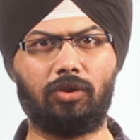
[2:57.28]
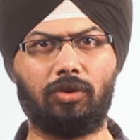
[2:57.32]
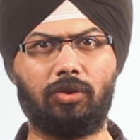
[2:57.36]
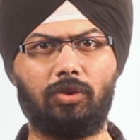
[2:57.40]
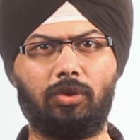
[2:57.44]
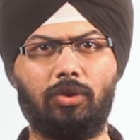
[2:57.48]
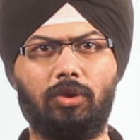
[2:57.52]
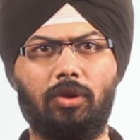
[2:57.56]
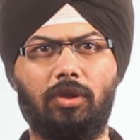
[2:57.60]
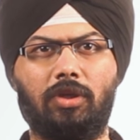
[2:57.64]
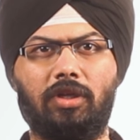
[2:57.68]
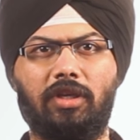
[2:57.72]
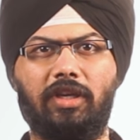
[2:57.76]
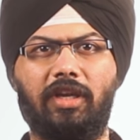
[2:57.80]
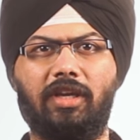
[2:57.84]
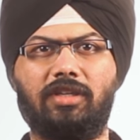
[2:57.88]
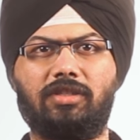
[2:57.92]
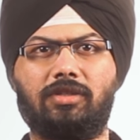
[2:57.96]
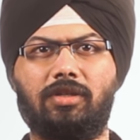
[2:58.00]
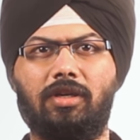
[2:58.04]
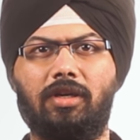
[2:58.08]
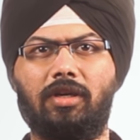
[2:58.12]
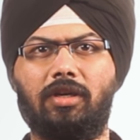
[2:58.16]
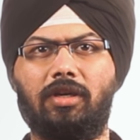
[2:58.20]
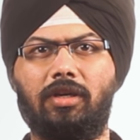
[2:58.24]
to your
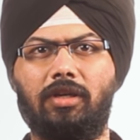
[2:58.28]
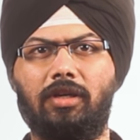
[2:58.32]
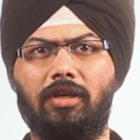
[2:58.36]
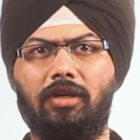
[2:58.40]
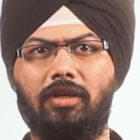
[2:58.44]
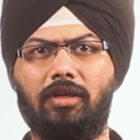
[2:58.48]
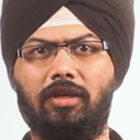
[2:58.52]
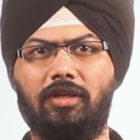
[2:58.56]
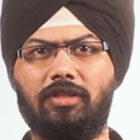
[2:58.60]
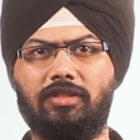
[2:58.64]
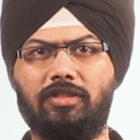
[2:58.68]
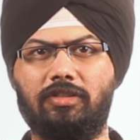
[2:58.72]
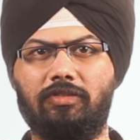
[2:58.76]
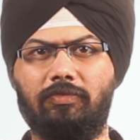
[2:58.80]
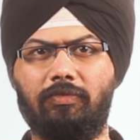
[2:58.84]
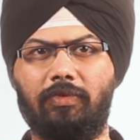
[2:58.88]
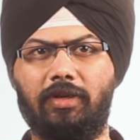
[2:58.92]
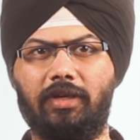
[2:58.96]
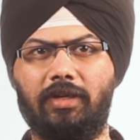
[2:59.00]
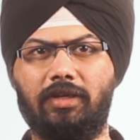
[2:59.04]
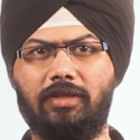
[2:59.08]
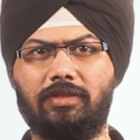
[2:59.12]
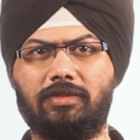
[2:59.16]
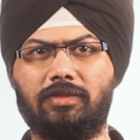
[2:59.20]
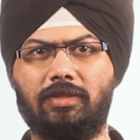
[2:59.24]
extracurricular
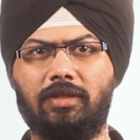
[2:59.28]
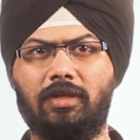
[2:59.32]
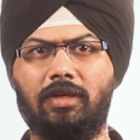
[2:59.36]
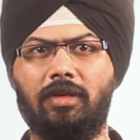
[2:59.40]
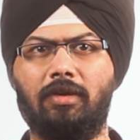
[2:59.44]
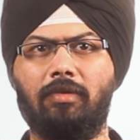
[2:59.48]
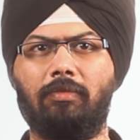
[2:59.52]
achievements,